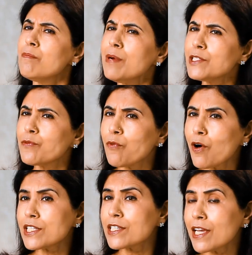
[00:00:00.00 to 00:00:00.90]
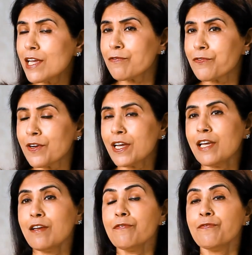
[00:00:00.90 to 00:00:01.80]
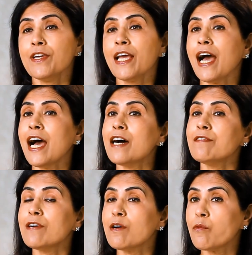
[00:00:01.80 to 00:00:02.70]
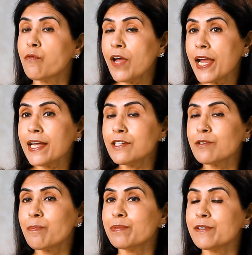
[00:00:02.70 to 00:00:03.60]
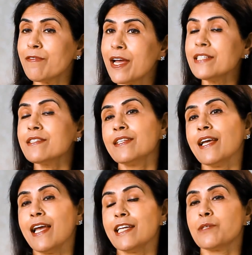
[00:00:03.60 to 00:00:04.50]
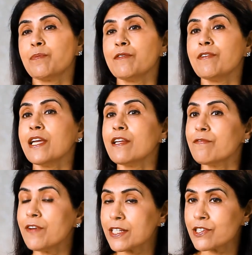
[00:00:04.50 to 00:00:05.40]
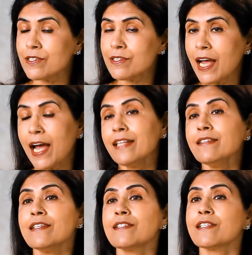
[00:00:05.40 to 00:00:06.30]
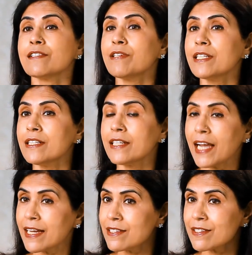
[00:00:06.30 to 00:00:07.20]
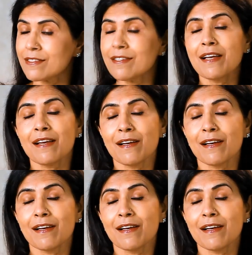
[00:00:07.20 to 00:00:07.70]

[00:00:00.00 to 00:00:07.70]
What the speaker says: But what if we have a way to prevent the HPV infection and the cervical cancer